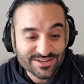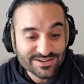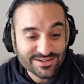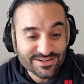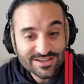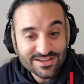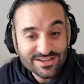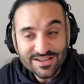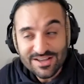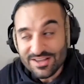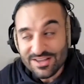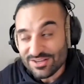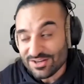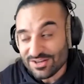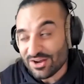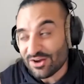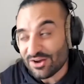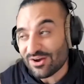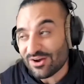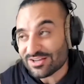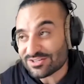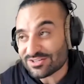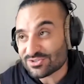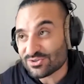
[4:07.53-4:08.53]
And, you
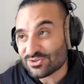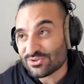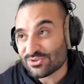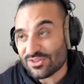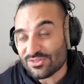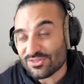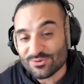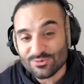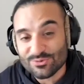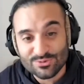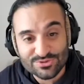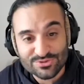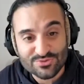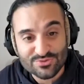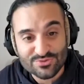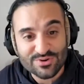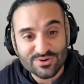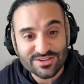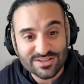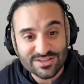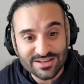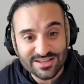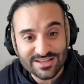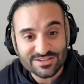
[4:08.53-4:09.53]
know, I saw that the rules and
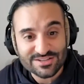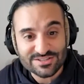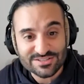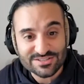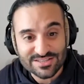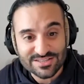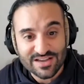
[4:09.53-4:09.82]
regulations,